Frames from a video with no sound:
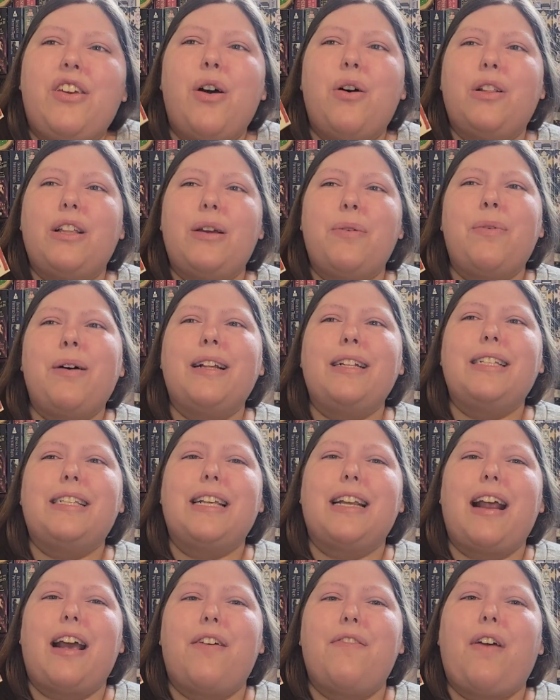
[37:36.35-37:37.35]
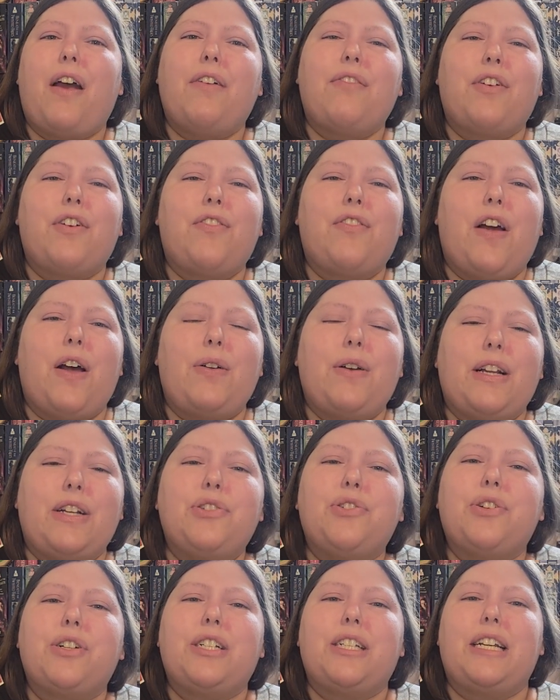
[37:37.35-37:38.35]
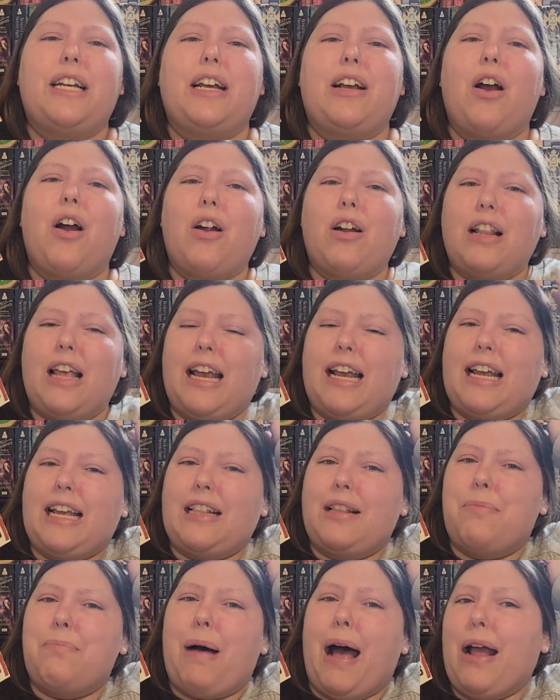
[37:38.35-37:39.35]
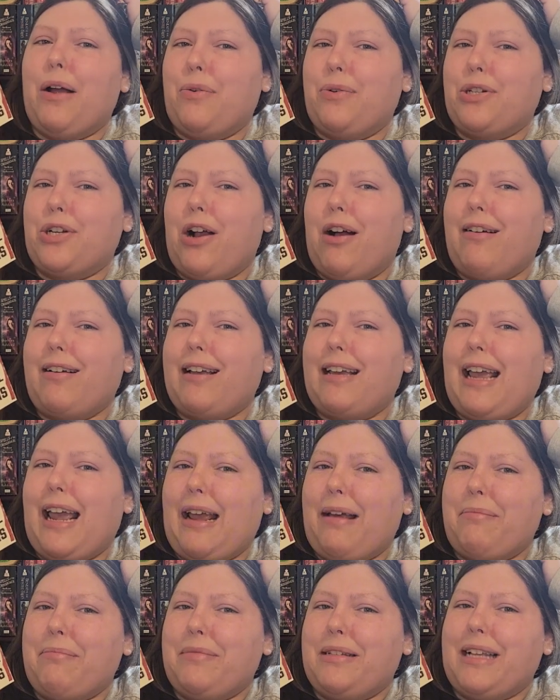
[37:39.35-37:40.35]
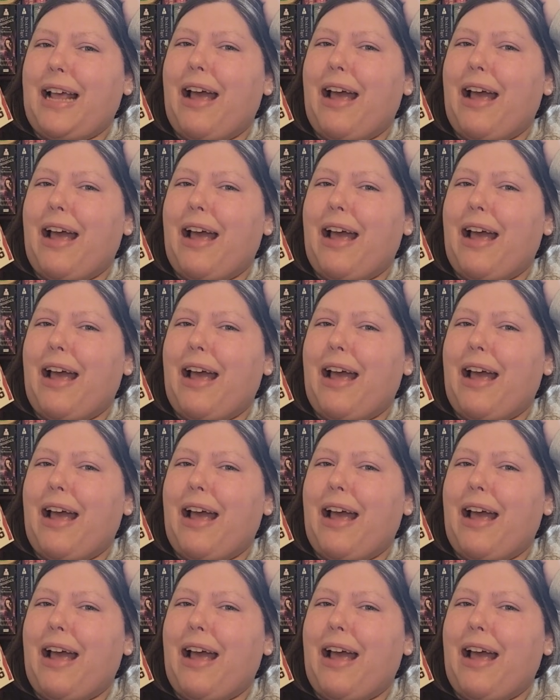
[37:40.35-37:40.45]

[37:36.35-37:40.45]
only ones that I've ever found interesting are like in the BioShock games.